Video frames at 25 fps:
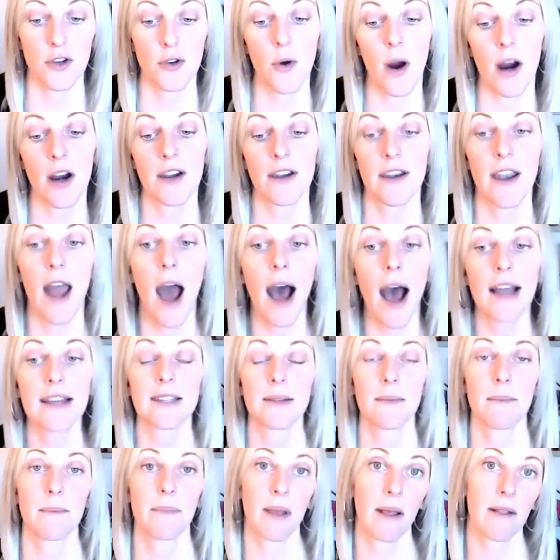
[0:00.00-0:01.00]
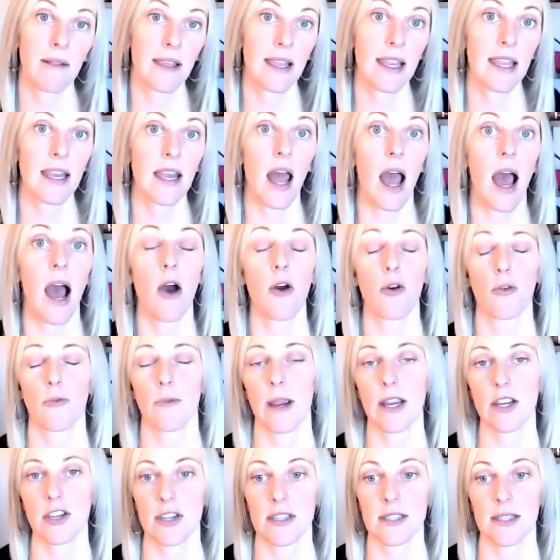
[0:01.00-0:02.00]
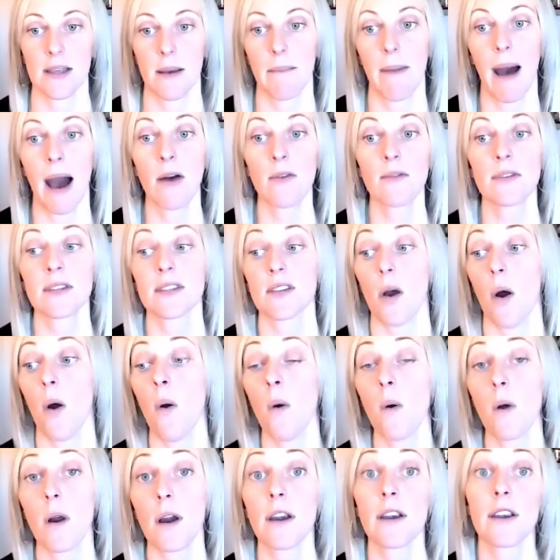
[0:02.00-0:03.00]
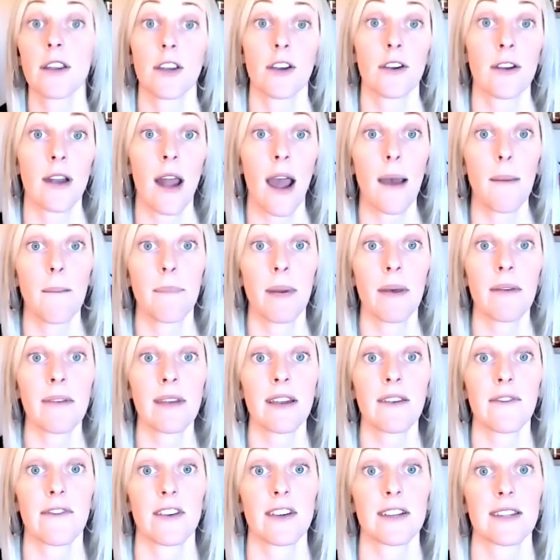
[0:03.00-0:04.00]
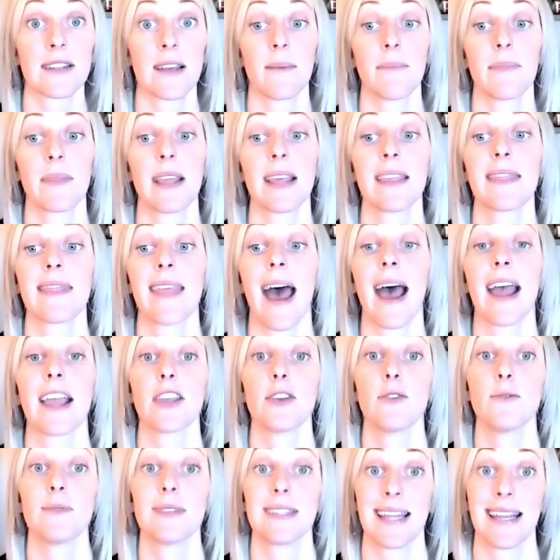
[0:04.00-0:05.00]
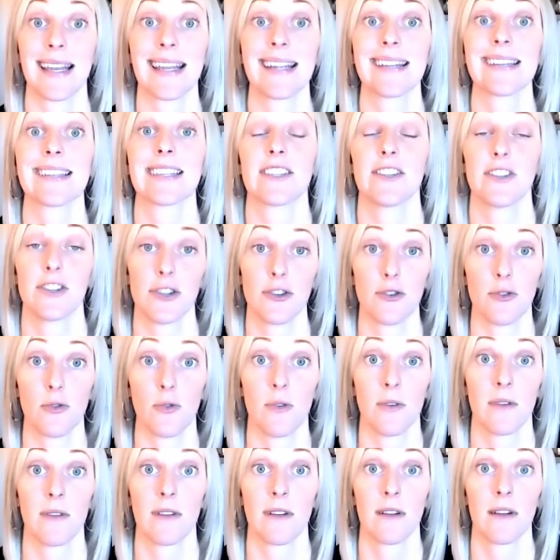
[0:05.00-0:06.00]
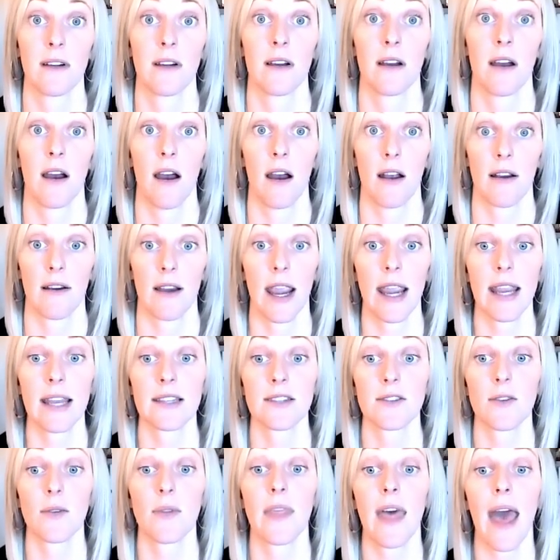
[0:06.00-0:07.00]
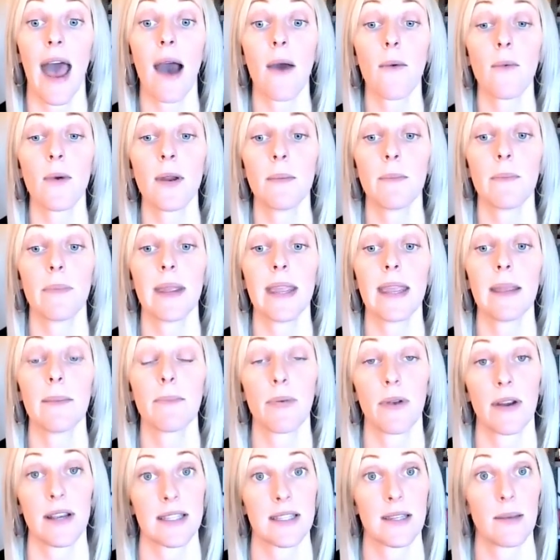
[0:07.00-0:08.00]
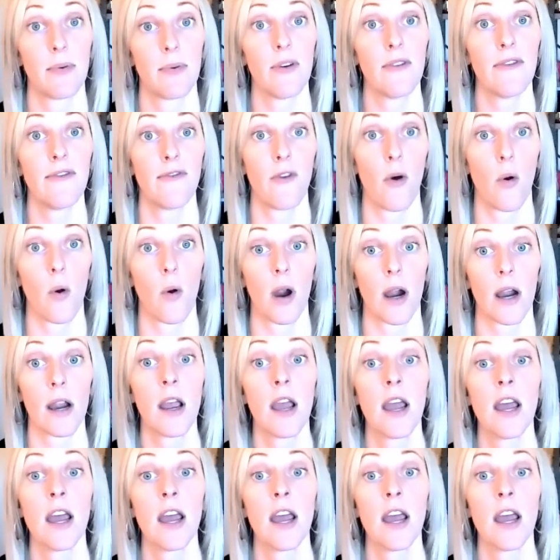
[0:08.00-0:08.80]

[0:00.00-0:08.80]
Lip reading: are not billing outrageous amounts, or you're not billing for something that you didn't do. All right, so that would be principle 4,